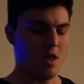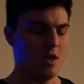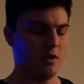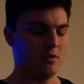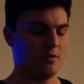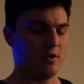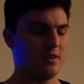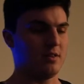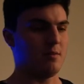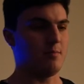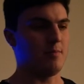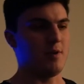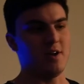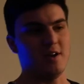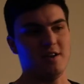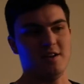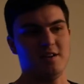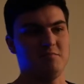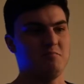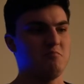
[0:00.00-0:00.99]
click the
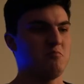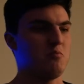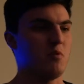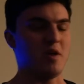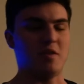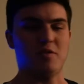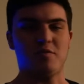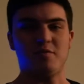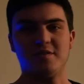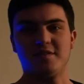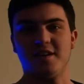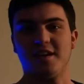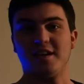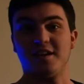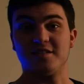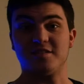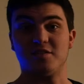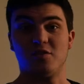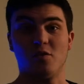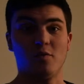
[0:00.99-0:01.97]
button, wait 3
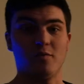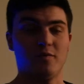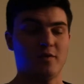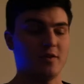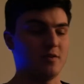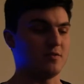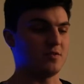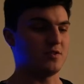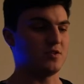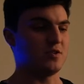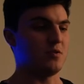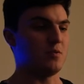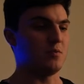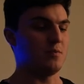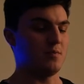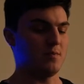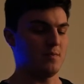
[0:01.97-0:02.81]
seconds, and hopefully it'll shoot.